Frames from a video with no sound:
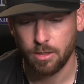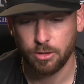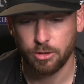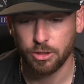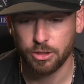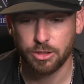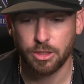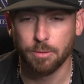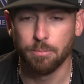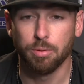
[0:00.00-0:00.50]

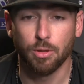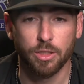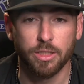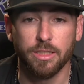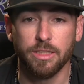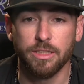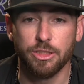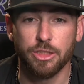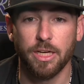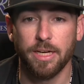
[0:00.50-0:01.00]
just
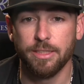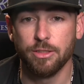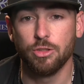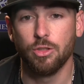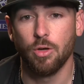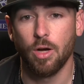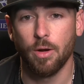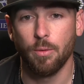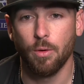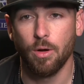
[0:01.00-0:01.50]
completely changed
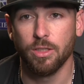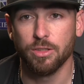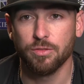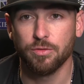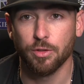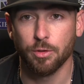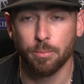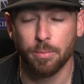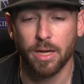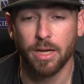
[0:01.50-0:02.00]
who I was
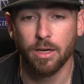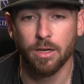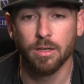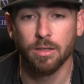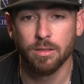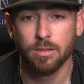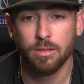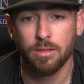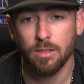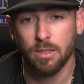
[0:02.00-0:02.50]
for better.
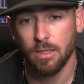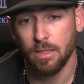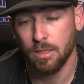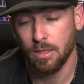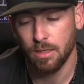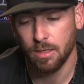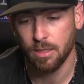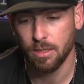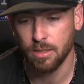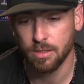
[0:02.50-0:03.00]
Uh,
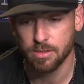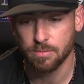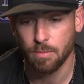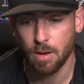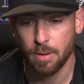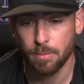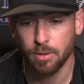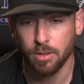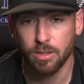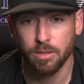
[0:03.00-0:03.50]
uh, is
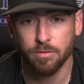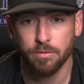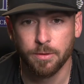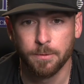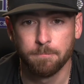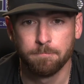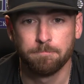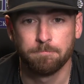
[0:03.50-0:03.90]
my belief.